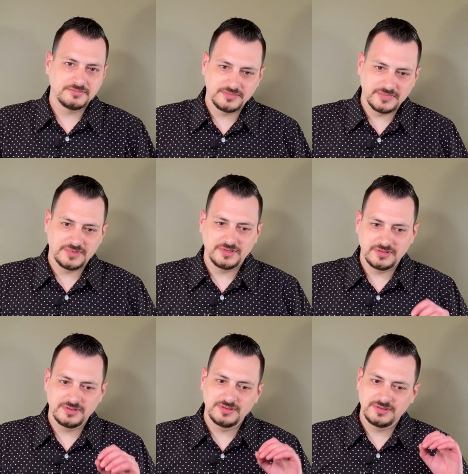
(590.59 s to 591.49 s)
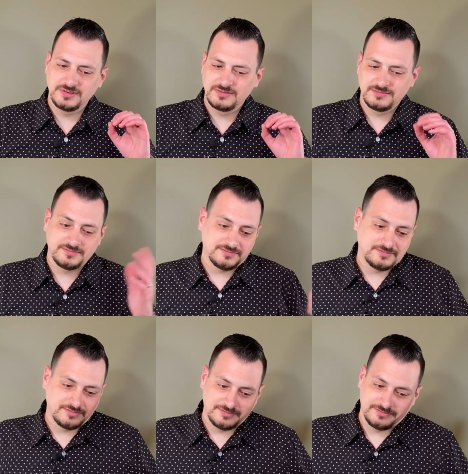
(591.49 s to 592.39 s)

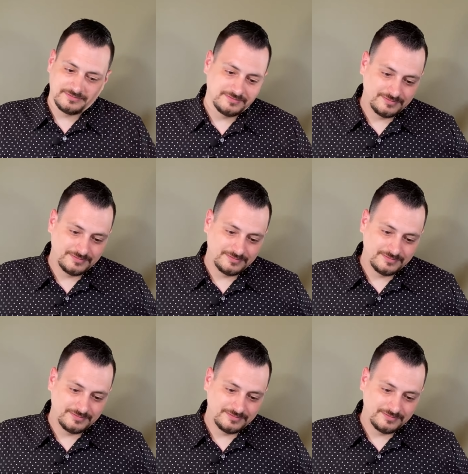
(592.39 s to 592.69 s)
(silence)